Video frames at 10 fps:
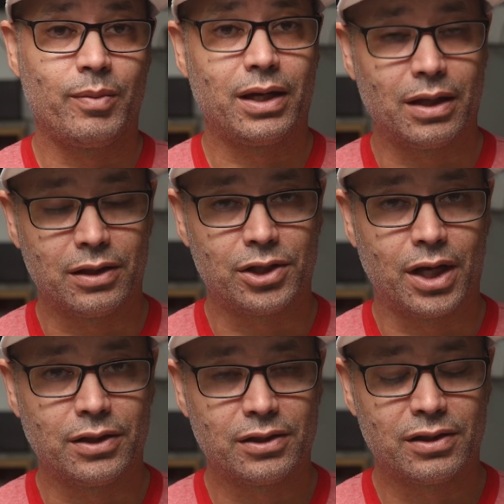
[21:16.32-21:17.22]
making
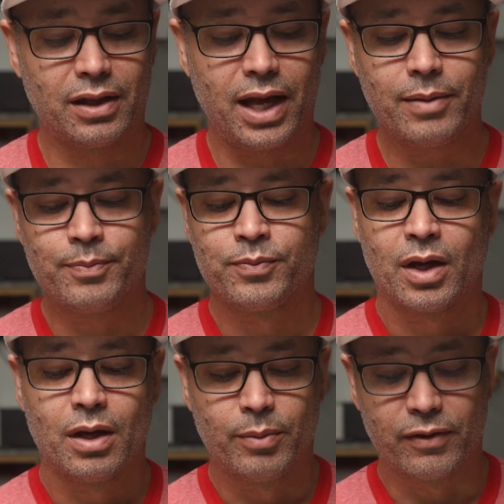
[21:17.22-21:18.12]
changes to that.
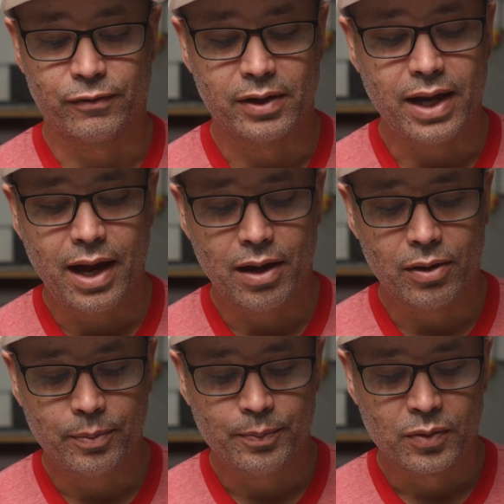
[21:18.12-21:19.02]
But for
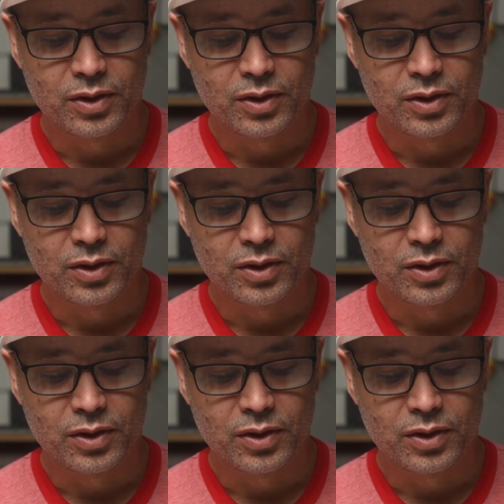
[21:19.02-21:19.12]
now,